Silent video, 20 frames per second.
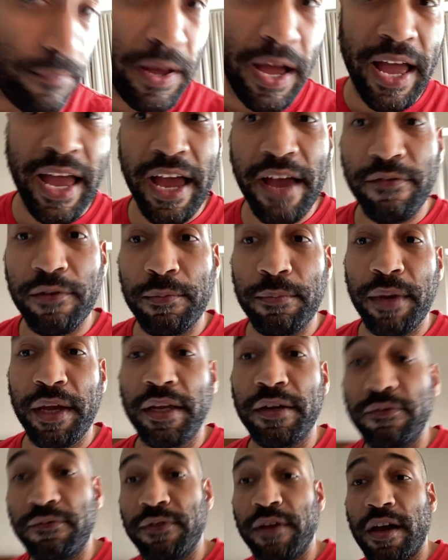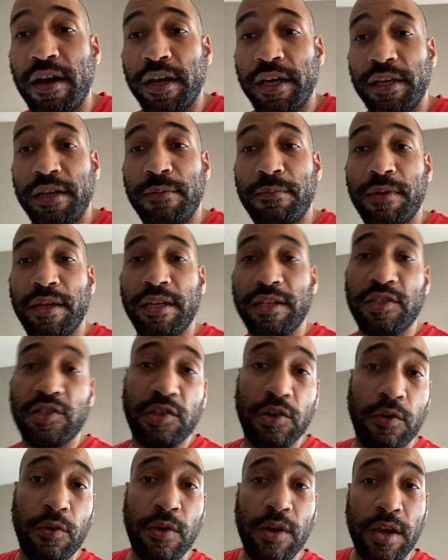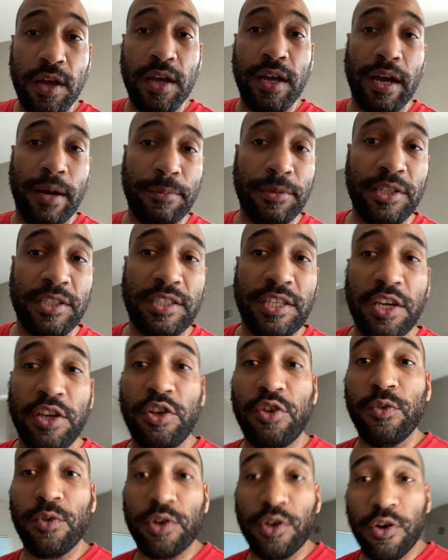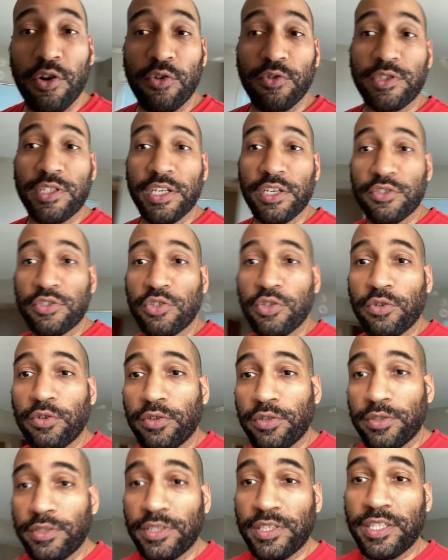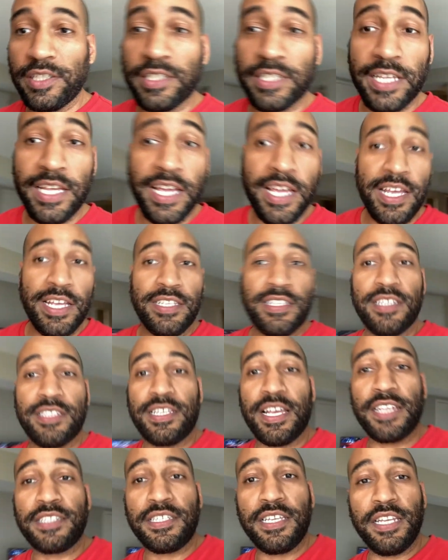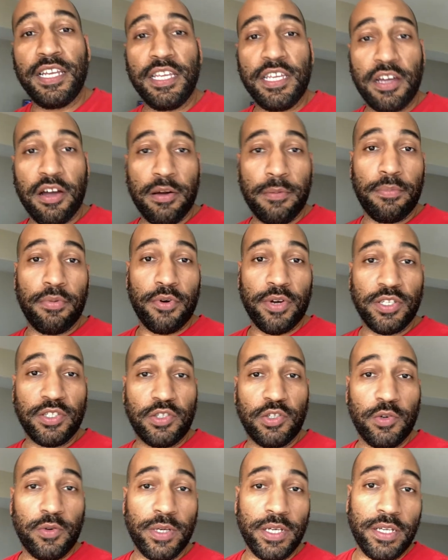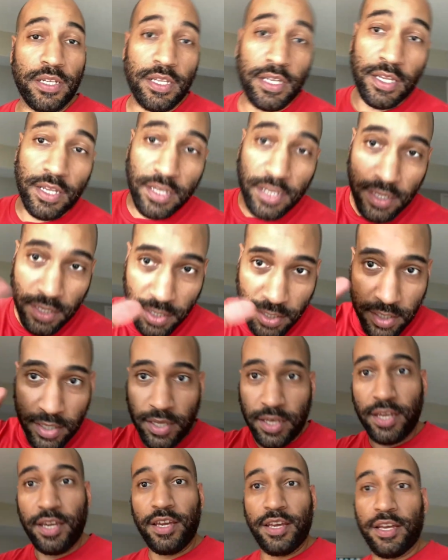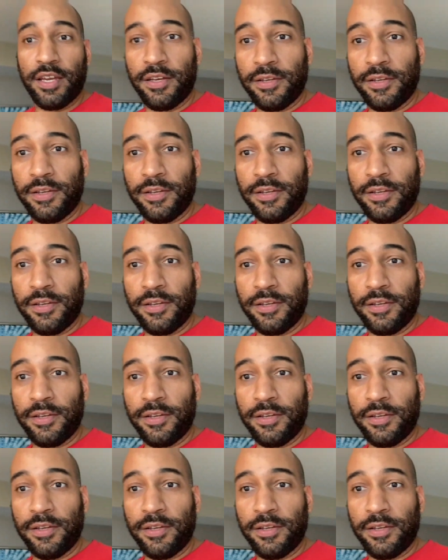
haven't made a vlog in a minute. So I'm gonna take you on a hotel tour. Since since I see the young boys do it, here.